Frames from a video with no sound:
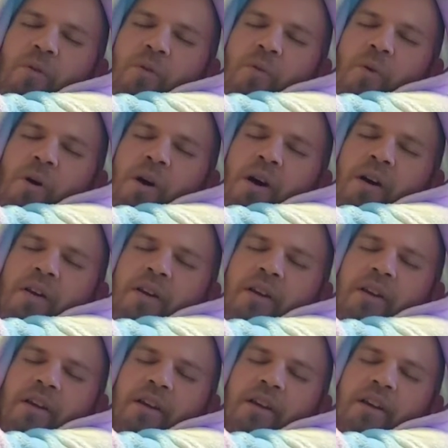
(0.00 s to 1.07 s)
1.
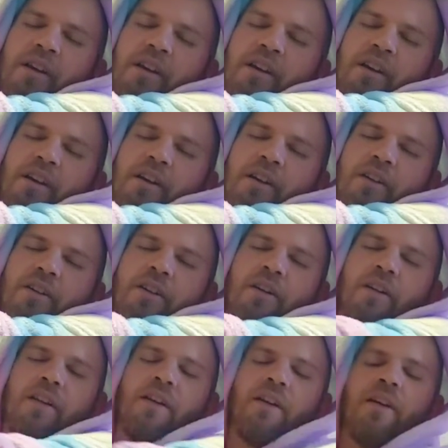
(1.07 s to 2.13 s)

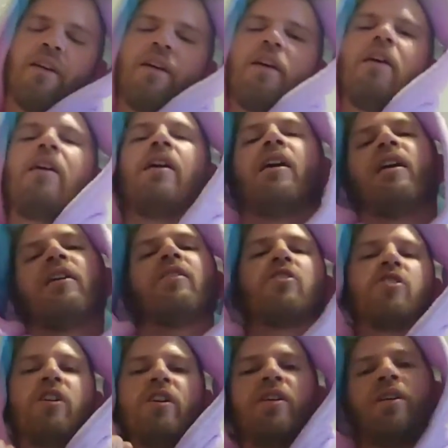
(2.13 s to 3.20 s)
Good, and
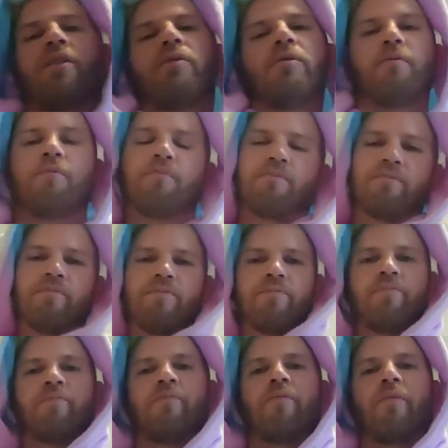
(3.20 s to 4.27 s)
shake it out.
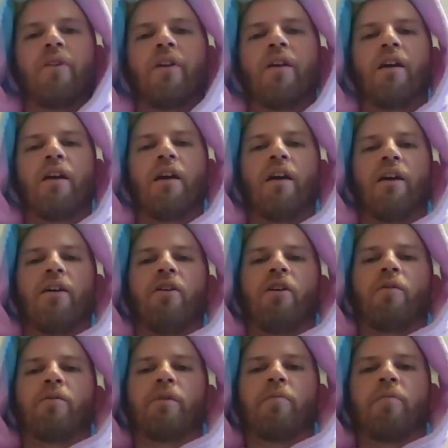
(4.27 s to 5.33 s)
And
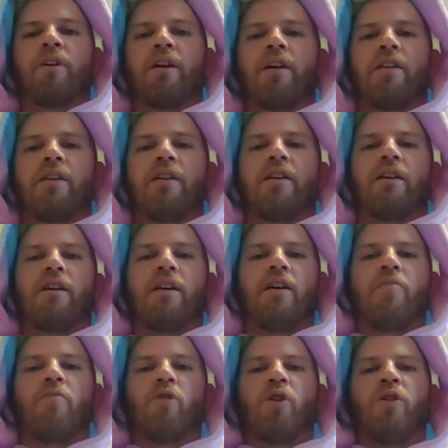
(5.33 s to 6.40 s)
arms up again,
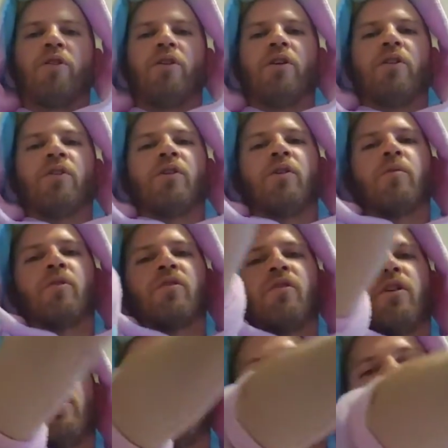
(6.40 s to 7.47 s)
and bring the other arm
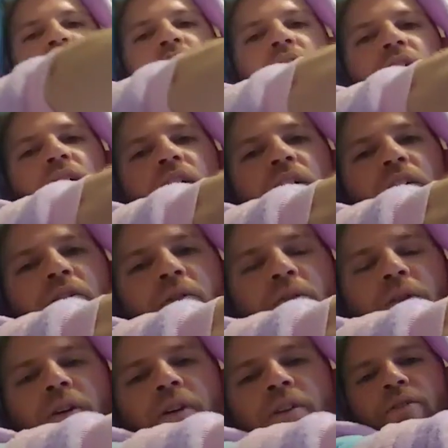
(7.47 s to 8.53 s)
across, and
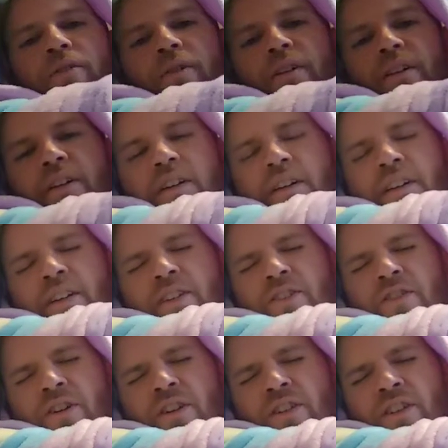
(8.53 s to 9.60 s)
hold to it, and
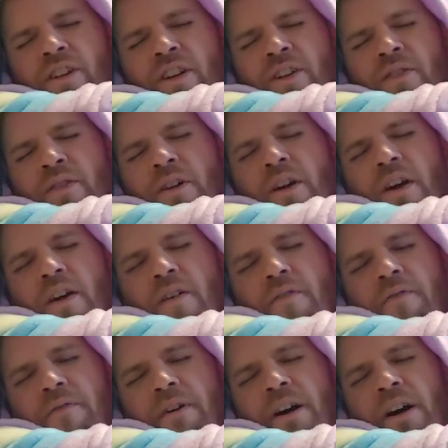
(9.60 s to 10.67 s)
stretch it out.
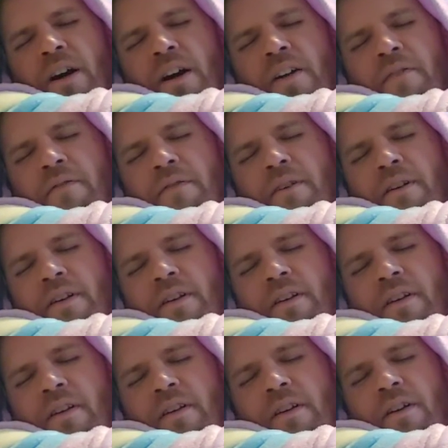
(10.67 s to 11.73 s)
5,
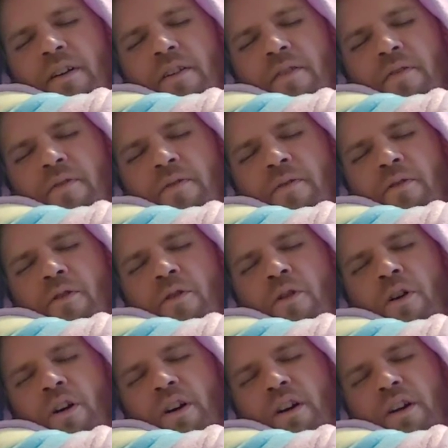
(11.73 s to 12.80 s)

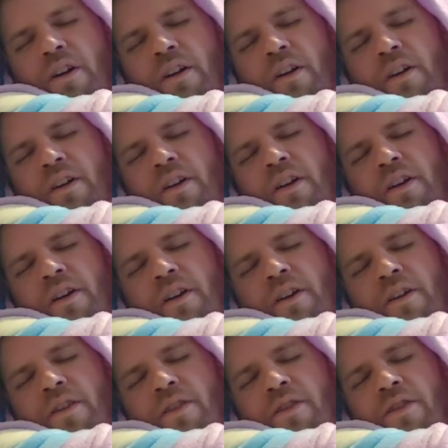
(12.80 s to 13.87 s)
4,
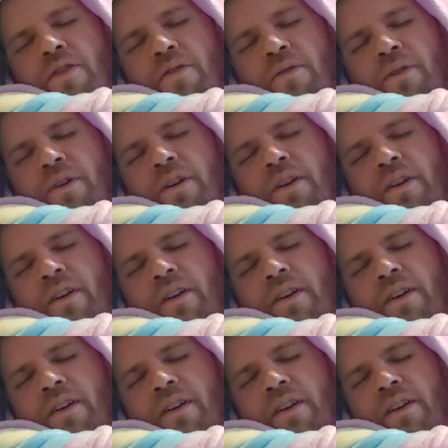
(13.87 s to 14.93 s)
3,
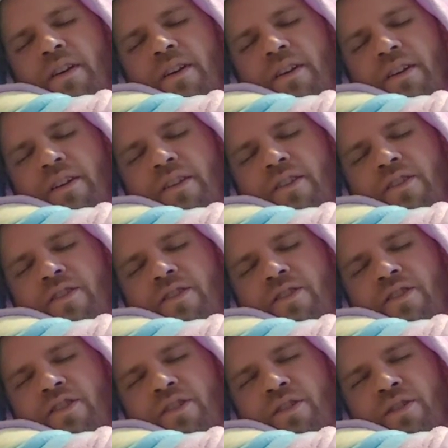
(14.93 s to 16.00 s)

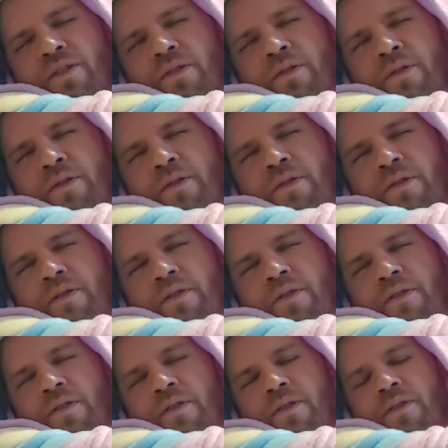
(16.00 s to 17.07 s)
2,
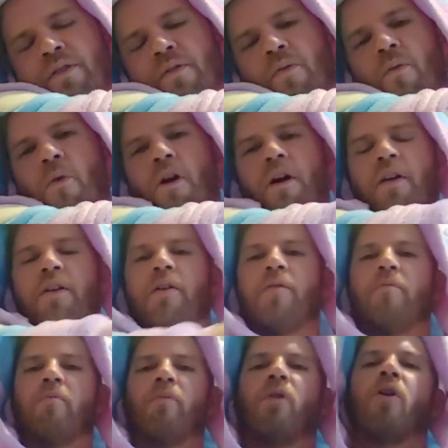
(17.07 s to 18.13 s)
1.
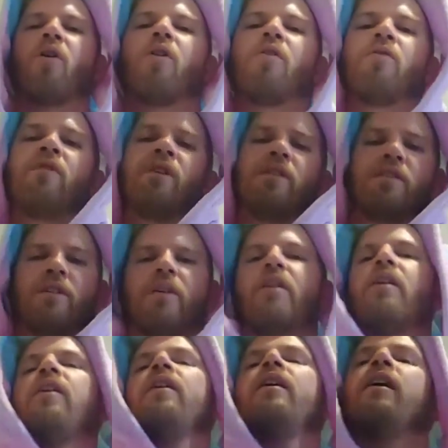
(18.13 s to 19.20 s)
Perfect.
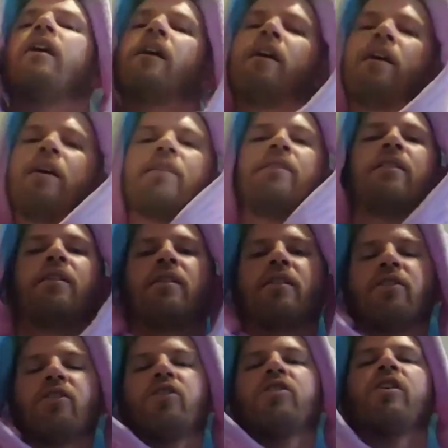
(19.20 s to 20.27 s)
And
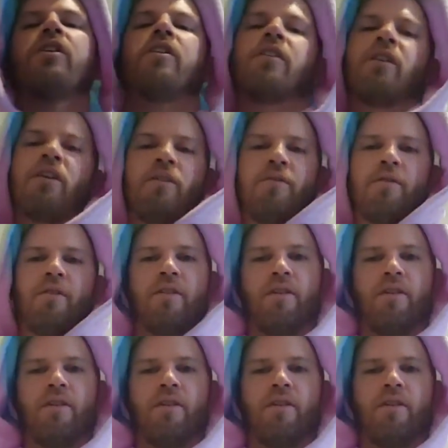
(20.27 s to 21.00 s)
shake it out.